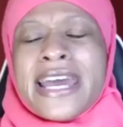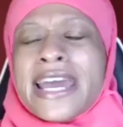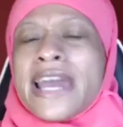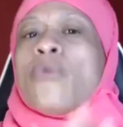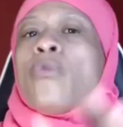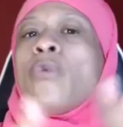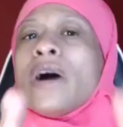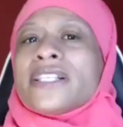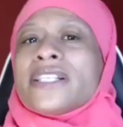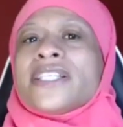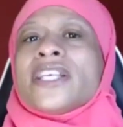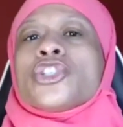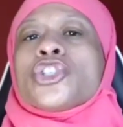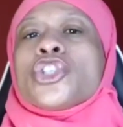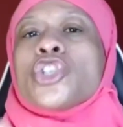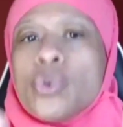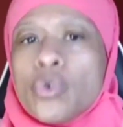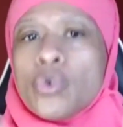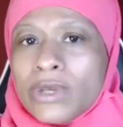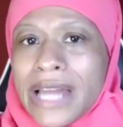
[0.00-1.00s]
it wasn't
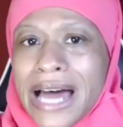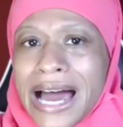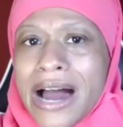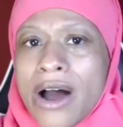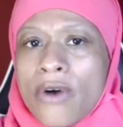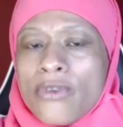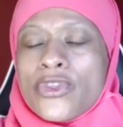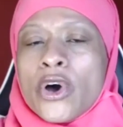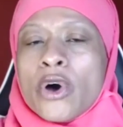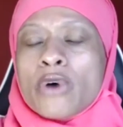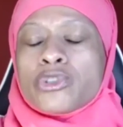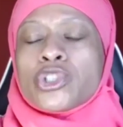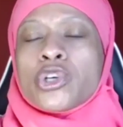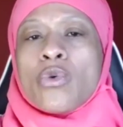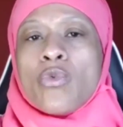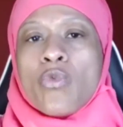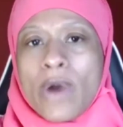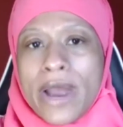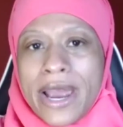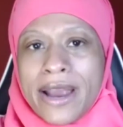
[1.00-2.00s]
too loud though
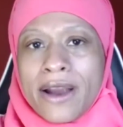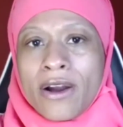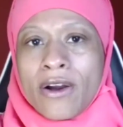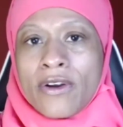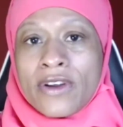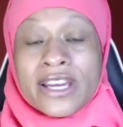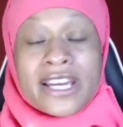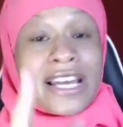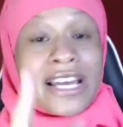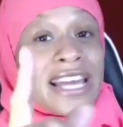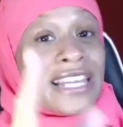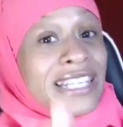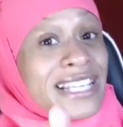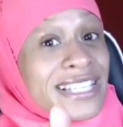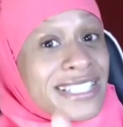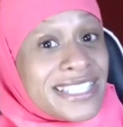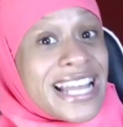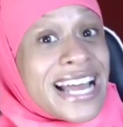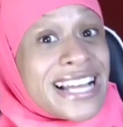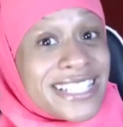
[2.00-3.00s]
to where at
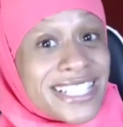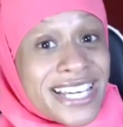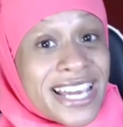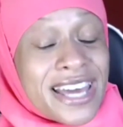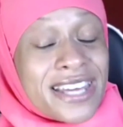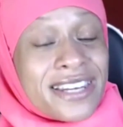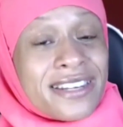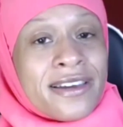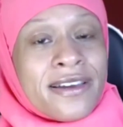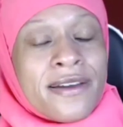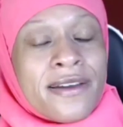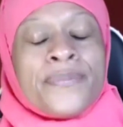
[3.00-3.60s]
least not yet